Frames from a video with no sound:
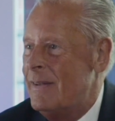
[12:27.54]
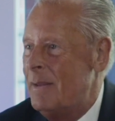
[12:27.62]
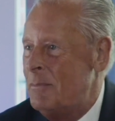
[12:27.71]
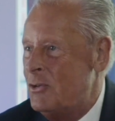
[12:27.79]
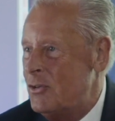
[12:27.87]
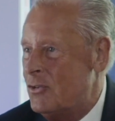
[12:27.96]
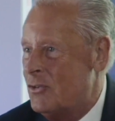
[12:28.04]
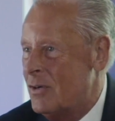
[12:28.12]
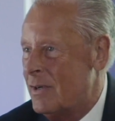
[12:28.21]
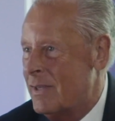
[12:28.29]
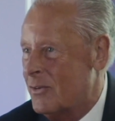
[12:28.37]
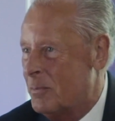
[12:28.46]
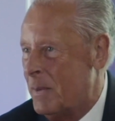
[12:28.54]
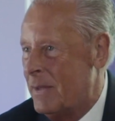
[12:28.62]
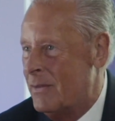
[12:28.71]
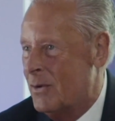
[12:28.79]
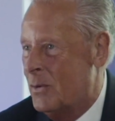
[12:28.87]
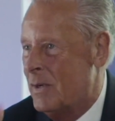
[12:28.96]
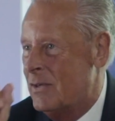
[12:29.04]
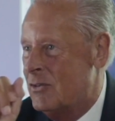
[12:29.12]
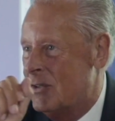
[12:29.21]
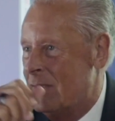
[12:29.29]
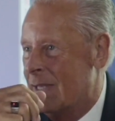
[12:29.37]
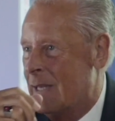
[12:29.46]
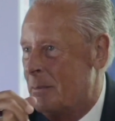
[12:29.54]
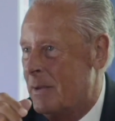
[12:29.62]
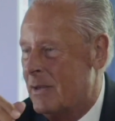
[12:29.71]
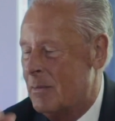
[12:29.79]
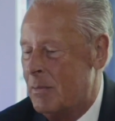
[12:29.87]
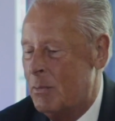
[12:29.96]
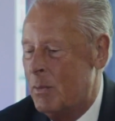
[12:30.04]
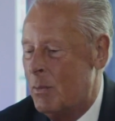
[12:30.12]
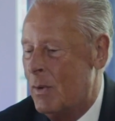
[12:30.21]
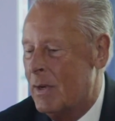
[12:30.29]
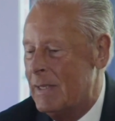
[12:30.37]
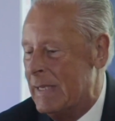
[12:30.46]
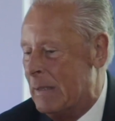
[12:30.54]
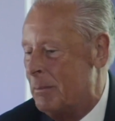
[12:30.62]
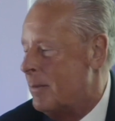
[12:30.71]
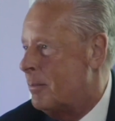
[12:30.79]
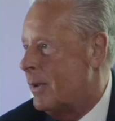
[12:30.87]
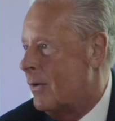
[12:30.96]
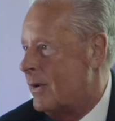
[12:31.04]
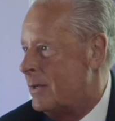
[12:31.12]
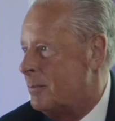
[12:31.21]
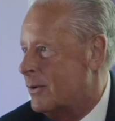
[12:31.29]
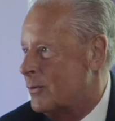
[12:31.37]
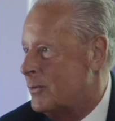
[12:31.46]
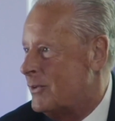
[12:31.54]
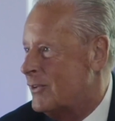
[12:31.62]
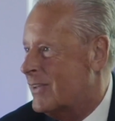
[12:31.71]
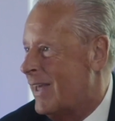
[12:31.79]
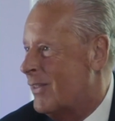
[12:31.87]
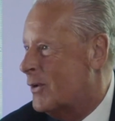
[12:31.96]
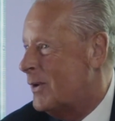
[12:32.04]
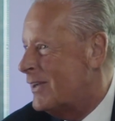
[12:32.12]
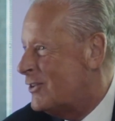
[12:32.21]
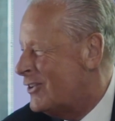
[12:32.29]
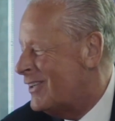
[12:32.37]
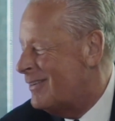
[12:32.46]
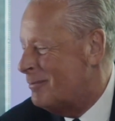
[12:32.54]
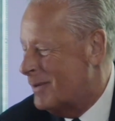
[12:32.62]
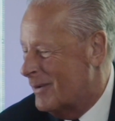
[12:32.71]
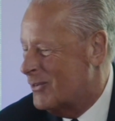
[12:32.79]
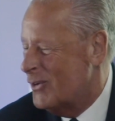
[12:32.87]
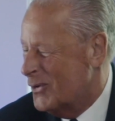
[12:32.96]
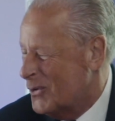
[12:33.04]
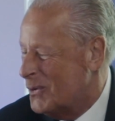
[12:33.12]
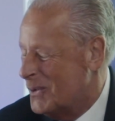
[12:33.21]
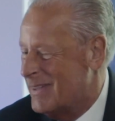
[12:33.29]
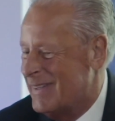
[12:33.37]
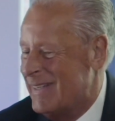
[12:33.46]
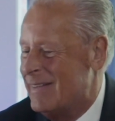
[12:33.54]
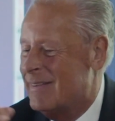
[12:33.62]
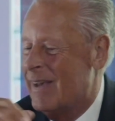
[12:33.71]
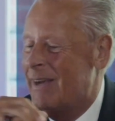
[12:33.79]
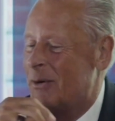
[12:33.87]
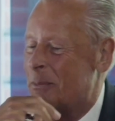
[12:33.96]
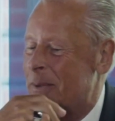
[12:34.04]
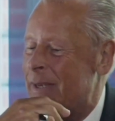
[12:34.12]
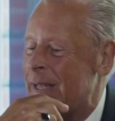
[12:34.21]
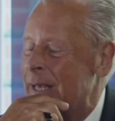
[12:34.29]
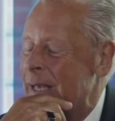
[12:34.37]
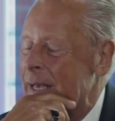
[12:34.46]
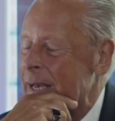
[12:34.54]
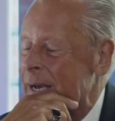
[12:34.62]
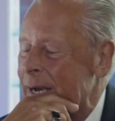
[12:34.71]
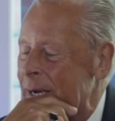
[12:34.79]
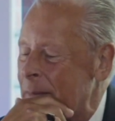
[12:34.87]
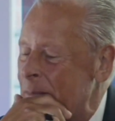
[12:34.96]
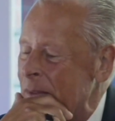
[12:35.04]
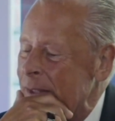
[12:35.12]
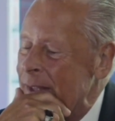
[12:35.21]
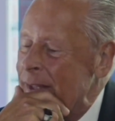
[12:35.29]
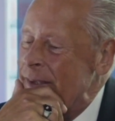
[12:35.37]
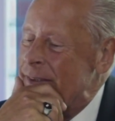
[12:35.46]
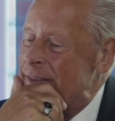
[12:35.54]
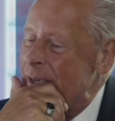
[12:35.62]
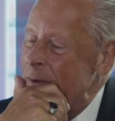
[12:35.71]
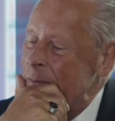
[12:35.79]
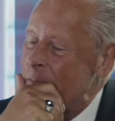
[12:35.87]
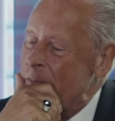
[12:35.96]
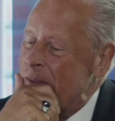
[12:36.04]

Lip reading: Let me just try and expand the question a little bit. I mean, we work a little bit blind because you just get the question and perhaps not all the detail. But so